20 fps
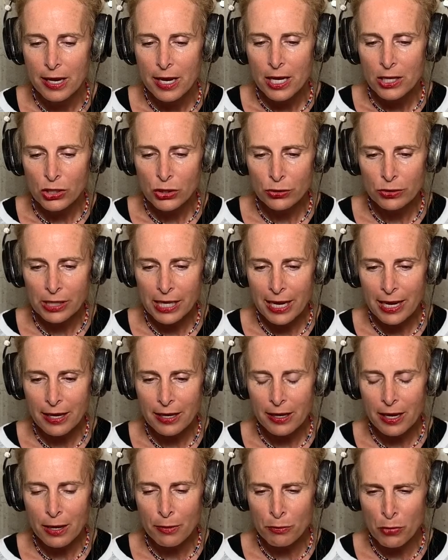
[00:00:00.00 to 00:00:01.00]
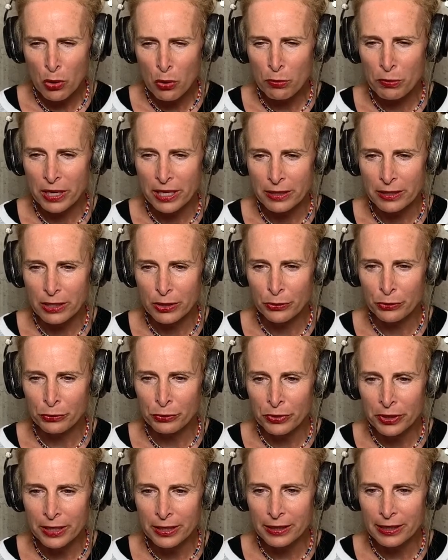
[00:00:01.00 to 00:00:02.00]
So take a moment to
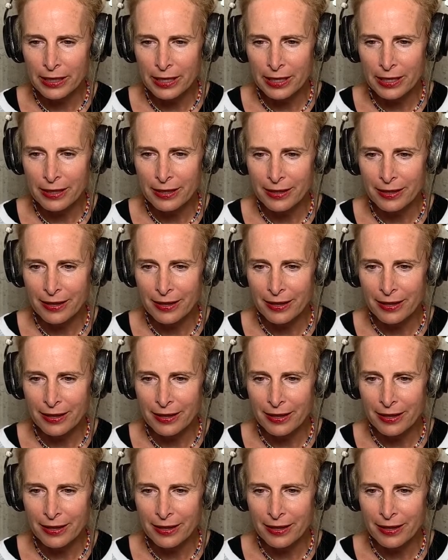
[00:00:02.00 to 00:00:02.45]
really